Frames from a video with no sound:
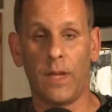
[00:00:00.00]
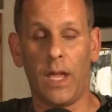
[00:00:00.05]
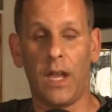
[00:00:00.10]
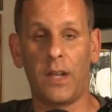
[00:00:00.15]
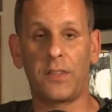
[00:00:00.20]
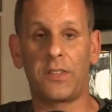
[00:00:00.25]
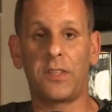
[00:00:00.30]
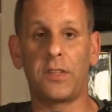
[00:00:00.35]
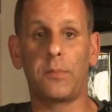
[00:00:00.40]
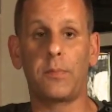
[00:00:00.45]

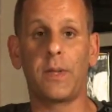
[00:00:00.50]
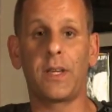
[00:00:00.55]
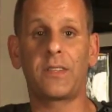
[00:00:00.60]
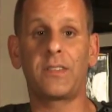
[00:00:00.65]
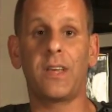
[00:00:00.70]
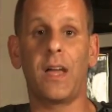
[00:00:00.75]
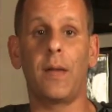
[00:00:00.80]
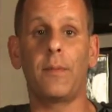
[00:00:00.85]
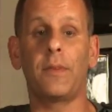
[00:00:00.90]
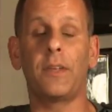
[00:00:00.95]
Got into the
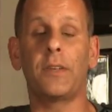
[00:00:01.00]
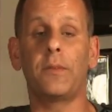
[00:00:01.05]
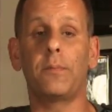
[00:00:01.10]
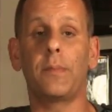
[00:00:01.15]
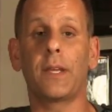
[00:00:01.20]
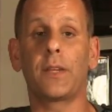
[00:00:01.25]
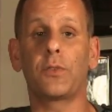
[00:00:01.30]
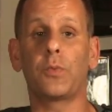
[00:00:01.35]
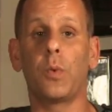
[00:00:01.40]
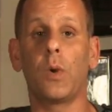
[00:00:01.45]
big time in
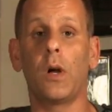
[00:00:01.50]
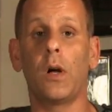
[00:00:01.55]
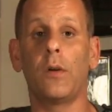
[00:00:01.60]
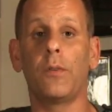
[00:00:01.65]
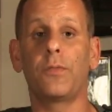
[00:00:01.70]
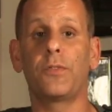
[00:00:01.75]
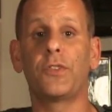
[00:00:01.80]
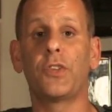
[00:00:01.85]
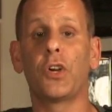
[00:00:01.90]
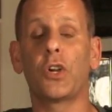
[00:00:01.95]
the Big
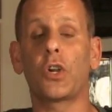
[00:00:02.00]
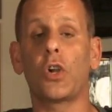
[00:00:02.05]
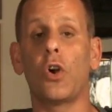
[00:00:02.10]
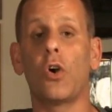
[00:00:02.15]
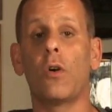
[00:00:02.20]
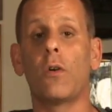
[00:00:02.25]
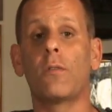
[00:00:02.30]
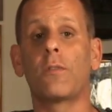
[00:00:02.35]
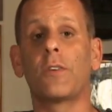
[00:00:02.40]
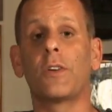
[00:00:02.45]
12. Took
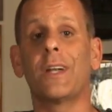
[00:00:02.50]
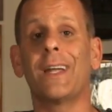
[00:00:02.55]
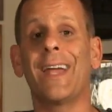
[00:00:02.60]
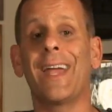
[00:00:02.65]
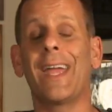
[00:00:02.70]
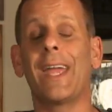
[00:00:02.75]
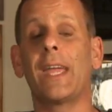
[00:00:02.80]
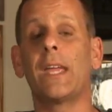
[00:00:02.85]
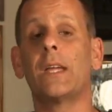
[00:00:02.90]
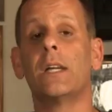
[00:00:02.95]
over
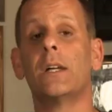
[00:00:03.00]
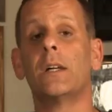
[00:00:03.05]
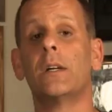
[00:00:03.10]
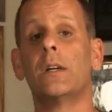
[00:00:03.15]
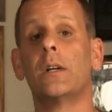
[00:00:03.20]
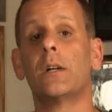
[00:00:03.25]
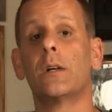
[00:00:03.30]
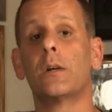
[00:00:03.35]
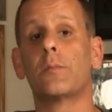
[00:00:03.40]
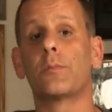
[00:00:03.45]
a
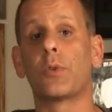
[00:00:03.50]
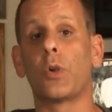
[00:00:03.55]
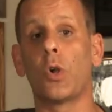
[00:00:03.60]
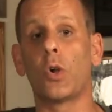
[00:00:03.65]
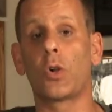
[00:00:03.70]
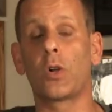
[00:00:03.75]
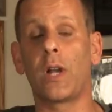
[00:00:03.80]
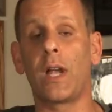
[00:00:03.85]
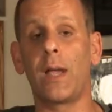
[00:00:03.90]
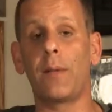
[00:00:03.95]

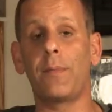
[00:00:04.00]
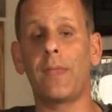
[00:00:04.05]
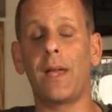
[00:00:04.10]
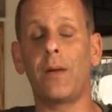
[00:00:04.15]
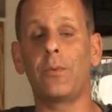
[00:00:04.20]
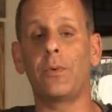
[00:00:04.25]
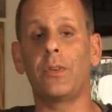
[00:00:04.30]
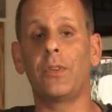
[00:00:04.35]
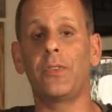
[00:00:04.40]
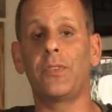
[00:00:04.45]
program
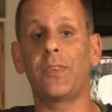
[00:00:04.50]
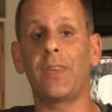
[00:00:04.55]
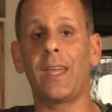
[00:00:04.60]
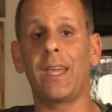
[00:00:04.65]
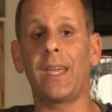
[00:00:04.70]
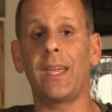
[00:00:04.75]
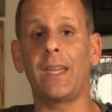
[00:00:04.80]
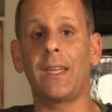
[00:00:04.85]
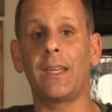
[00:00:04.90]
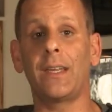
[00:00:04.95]
that
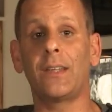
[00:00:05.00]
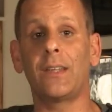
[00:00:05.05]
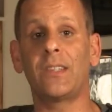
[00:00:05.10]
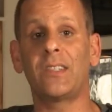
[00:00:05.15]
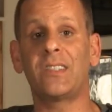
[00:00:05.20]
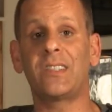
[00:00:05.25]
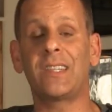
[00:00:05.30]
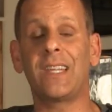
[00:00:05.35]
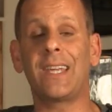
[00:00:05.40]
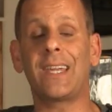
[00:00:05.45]
was a
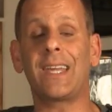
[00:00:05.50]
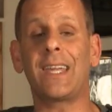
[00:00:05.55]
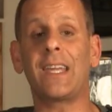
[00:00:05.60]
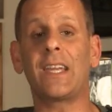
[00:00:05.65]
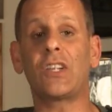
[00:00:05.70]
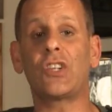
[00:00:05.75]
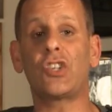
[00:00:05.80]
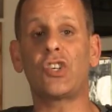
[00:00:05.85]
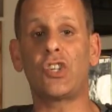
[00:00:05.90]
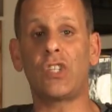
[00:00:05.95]

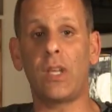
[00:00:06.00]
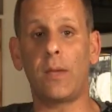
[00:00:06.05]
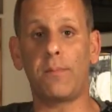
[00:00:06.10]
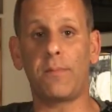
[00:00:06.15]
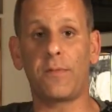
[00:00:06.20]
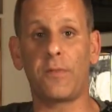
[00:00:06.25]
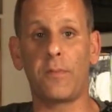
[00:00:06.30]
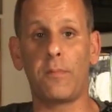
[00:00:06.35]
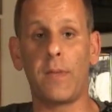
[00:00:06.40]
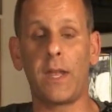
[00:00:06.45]
sinking
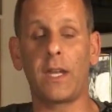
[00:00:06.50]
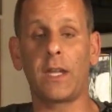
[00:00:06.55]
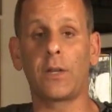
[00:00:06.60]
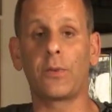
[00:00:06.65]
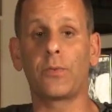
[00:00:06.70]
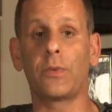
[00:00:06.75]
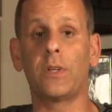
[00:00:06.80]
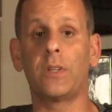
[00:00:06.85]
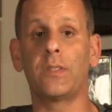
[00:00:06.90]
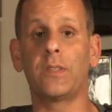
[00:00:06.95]
ship for
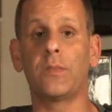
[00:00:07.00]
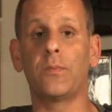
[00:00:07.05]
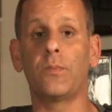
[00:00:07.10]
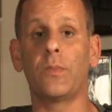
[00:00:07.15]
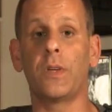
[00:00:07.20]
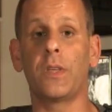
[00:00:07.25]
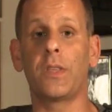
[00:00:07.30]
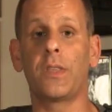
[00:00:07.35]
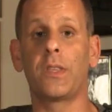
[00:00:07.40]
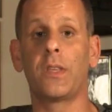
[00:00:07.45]
many a
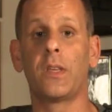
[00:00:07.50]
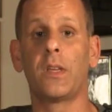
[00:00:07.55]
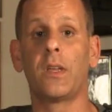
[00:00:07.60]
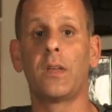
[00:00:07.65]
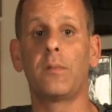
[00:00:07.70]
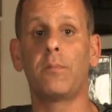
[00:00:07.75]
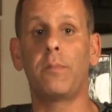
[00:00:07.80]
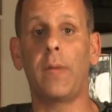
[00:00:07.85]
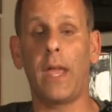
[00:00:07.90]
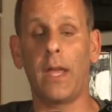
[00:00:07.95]
reason with
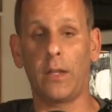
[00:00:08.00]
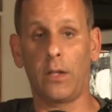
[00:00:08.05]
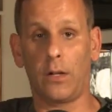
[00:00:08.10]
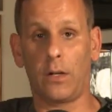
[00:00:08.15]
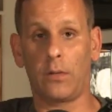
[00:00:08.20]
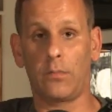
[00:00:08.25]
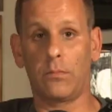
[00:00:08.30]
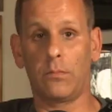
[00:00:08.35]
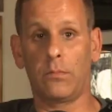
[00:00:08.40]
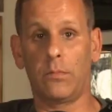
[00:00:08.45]

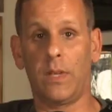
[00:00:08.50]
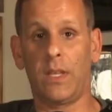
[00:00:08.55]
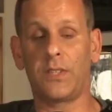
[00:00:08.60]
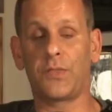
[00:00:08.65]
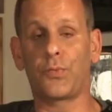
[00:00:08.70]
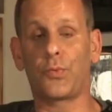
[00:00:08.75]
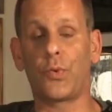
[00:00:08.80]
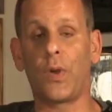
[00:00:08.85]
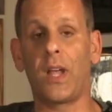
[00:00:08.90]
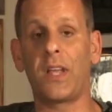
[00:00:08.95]
Baylor.
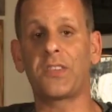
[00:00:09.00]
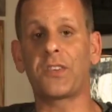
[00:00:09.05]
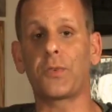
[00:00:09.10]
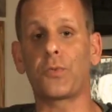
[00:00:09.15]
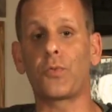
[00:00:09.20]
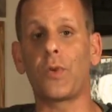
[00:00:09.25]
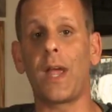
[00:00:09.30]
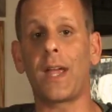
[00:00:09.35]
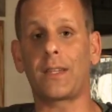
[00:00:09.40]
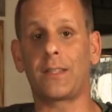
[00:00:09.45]
Has
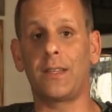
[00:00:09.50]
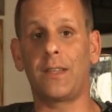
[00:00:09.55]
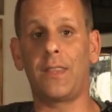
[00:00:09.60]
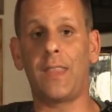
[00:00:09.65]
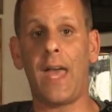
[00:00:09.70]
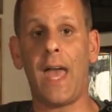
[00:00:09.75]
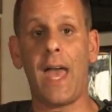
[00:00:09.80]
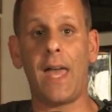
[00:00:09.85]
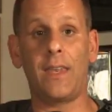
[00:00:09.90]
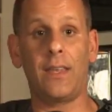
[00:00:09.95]

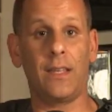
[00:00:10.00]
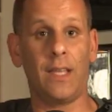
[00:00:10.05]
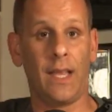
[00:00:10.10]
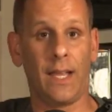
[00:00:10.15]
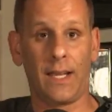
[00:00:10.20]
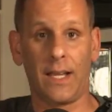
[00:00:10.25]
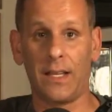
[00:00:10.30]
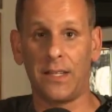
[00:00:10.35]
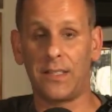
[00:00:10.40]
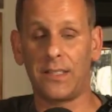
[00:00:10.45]
resurrected that,
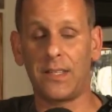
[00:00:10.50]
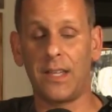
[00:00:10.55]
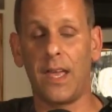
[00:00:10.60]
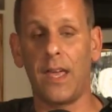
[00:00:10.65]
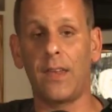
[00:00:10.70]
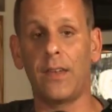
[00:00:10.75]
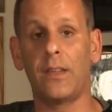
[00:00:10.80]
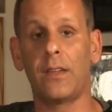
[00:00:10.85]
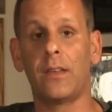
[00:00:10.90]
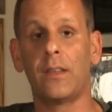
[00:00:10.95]
like I
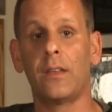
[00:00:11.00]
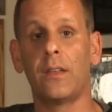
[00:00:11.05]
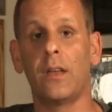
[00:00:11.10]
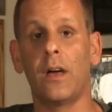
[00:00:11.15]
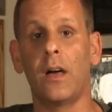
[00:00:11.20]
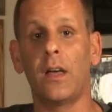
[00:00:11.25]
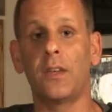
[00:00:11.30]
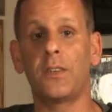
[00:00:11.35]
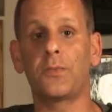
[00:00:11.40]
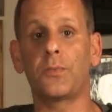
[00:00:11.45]
said,
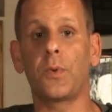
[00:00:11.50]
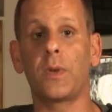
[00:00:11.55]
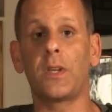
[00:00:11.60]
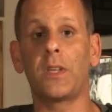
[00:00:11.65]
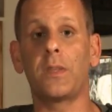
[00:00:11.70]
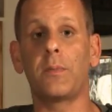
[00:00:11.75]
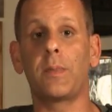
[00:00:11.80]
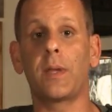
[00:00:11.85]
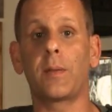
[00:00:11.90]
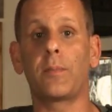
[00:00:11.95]
on his
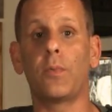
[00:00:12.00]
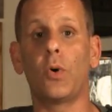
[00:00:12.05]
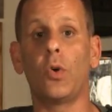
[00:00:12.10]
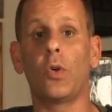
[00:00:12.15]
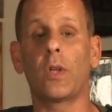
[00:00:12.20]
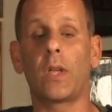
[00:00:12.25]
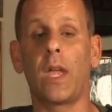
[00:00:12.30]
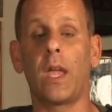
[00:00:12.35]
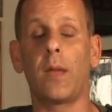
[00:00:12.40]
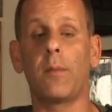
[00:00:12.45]
way to the big
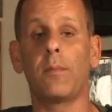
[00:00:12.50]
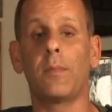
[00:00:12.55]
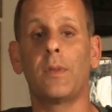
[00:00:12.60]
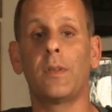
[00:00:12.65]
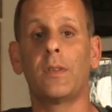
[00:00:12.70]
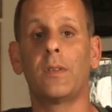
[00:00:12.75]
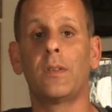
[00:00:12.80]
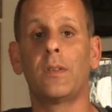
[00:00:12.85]
bowl game.